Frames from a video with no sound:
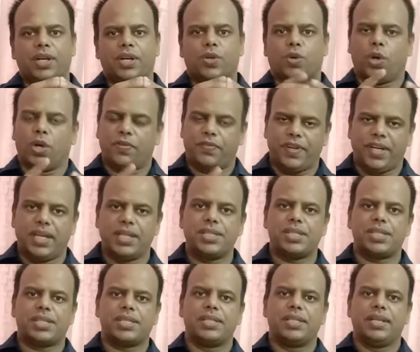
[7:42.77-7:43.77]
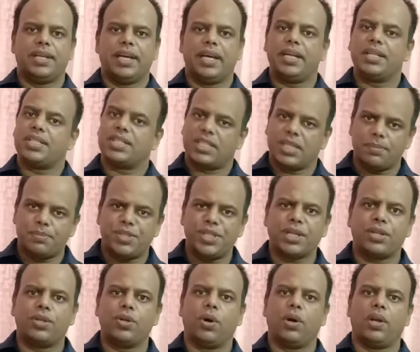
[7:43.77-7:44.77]
Confidence and
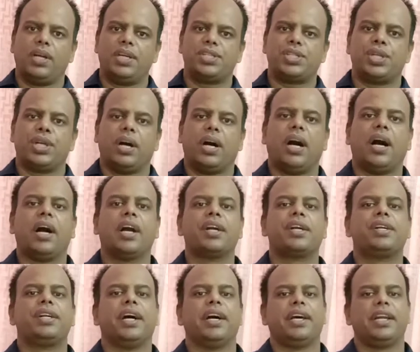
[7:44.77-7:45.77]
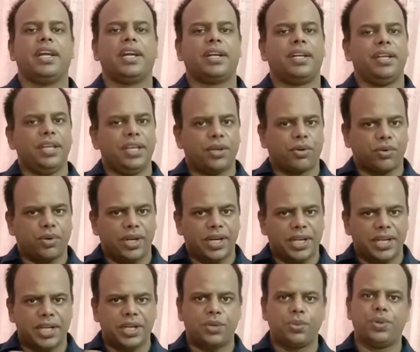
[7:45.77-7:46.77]
subject knowledge are directly
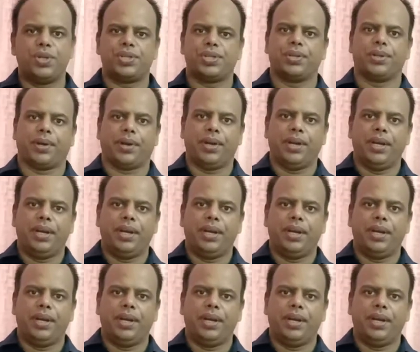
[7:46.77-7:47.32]
related to each other.